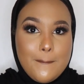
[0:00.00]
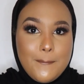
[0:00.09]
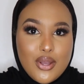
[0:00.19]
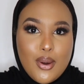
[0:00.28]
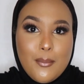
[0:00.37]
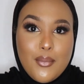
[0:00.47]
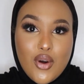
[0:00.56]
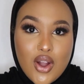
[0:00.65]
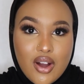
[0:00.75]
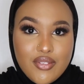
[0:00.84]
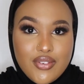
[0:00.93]
become more
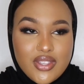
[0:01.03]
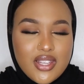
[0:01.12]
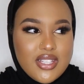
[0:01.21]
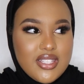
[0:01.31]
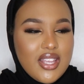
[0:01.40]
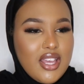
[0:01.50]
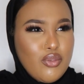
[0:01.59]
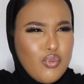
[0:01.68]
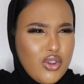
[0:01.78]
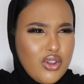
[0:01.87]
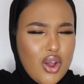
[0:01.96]
confident and,
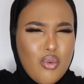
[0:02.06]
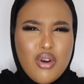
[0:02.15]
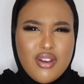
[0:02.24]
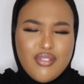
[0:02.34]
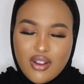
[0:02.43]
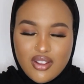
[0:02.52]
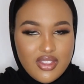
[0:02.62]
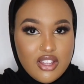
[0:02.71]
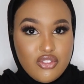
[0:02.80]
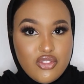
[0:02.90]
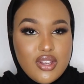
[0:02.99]
you know, want to follow
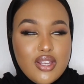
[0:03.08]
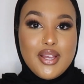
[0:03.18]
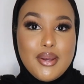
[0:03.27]
their dream.